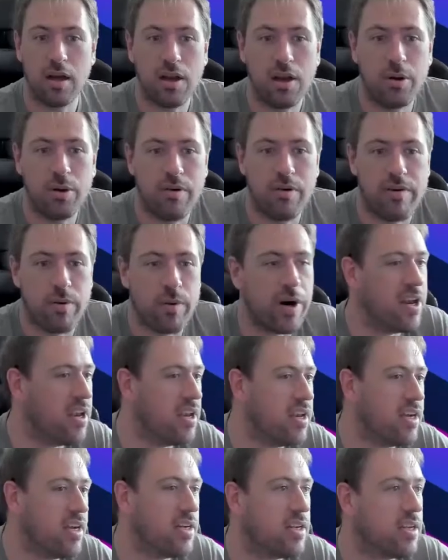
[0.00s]
Hello,
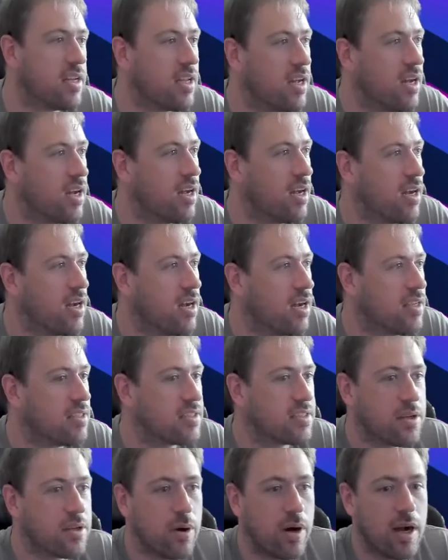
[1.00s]
everyone.
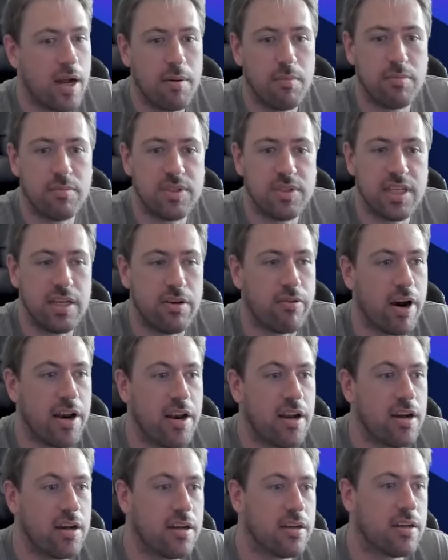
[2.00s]
So I'm Dean
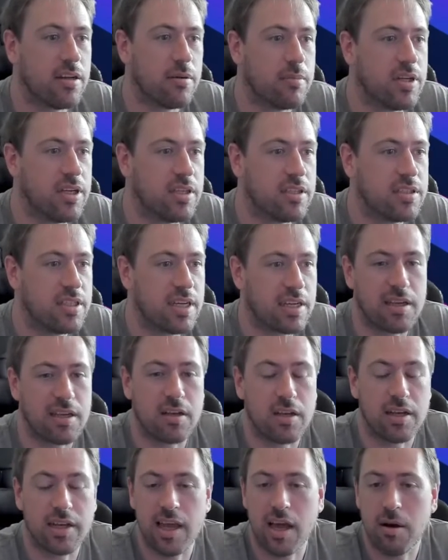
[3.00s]
Reinhard. I'm a
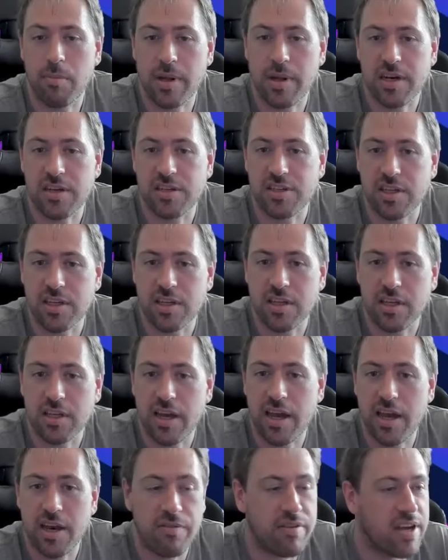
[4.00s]
technical account manager
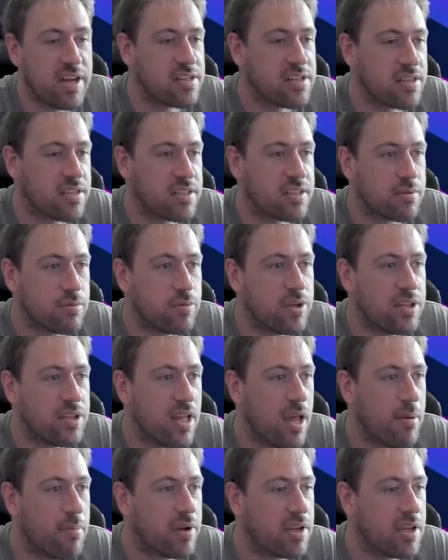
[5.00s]
and evangelist
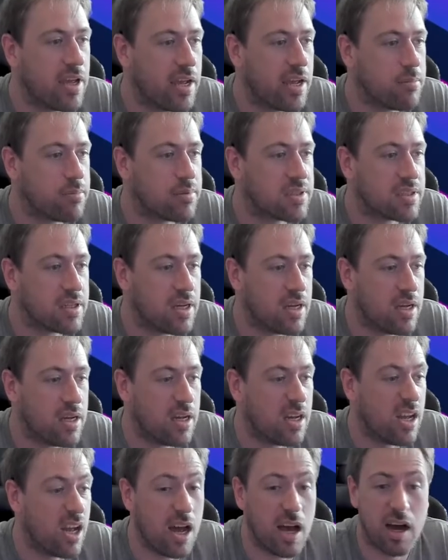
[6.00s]
with Epic Games.
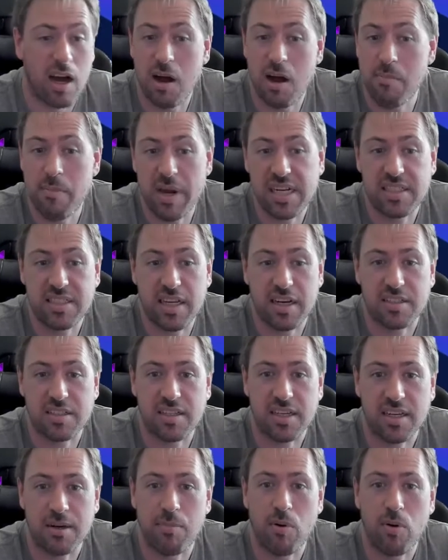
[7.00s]
I'm based out of
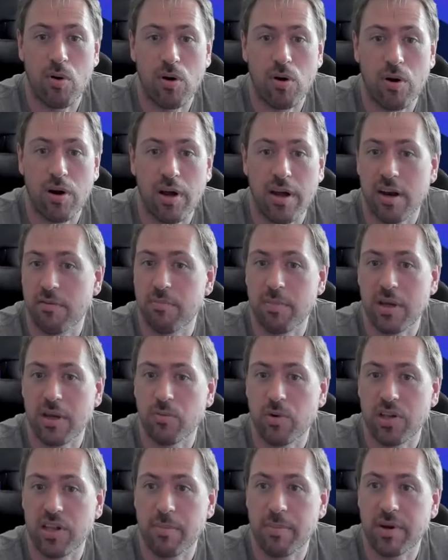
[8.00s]
Singapore, and I've
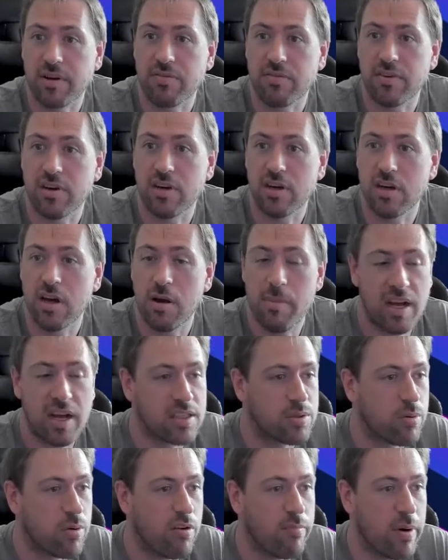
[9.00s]
been with Epic for
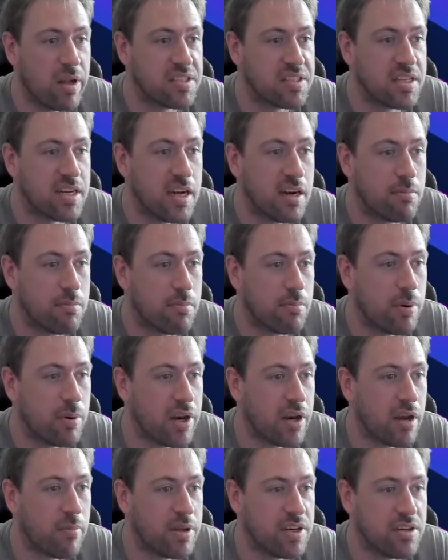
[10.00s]
about 12 months now,
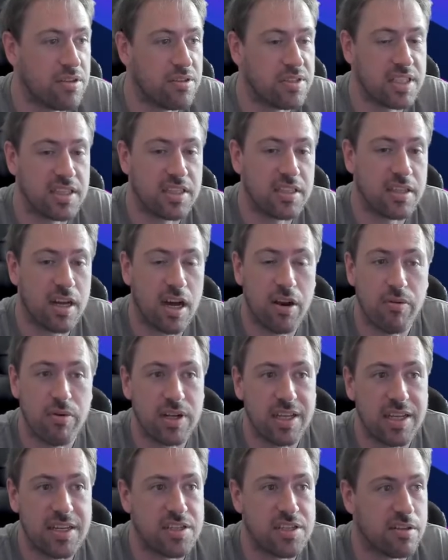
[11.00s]
but I've been using
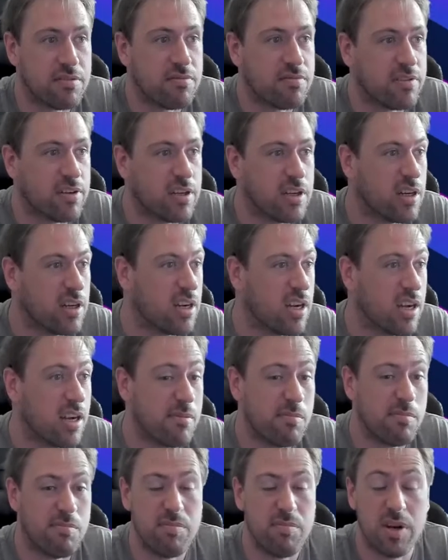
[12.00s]
Unreal Engine for
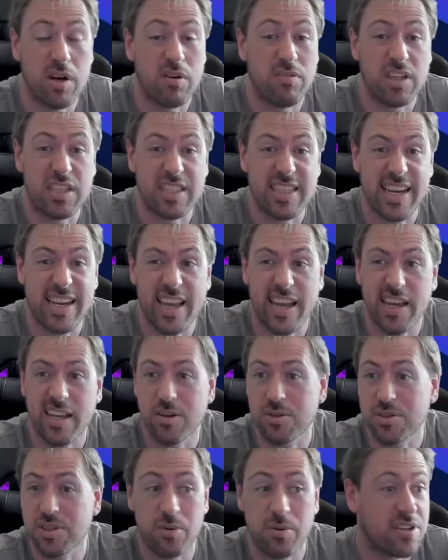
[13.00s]
a bit over a decade
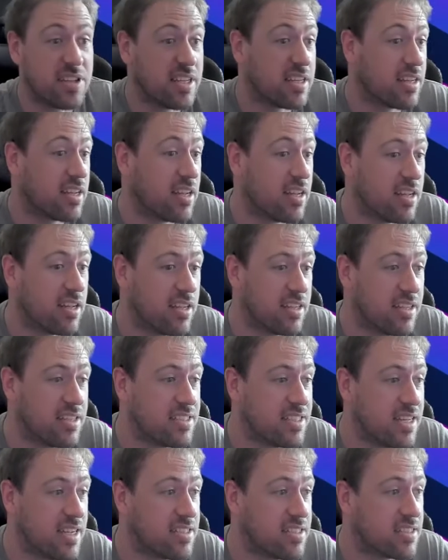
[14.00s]
or so, I think,
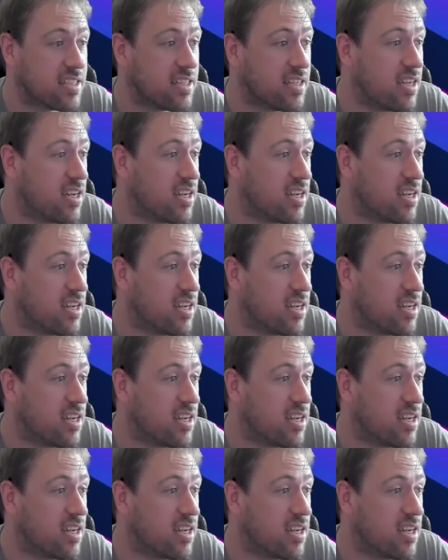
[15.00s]
these days.